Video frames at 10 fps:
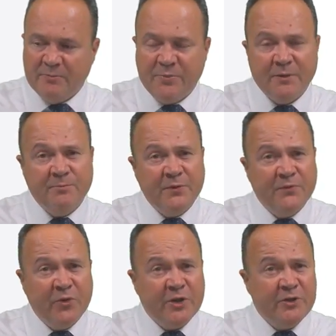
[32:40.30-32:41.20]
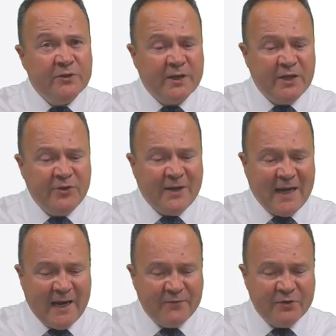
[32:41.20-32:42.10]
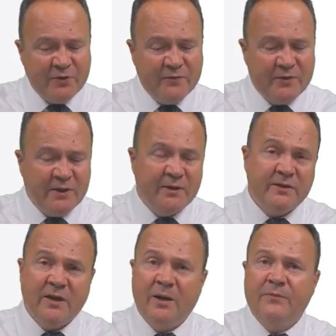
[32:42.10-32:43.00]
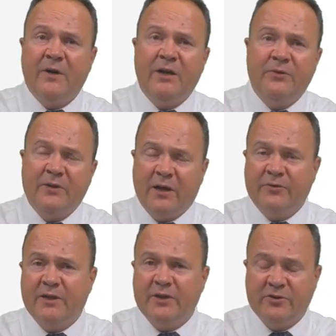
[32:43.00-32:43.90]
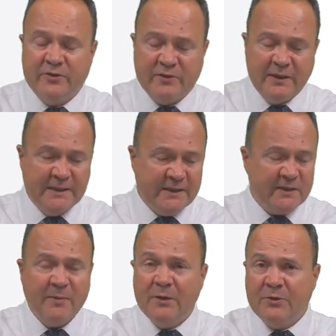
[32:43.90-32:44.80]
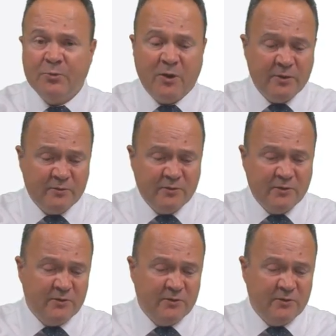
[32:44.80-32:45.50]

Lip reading: But before you can use that, you have to have done the time value calculations. Doesn't matter which one.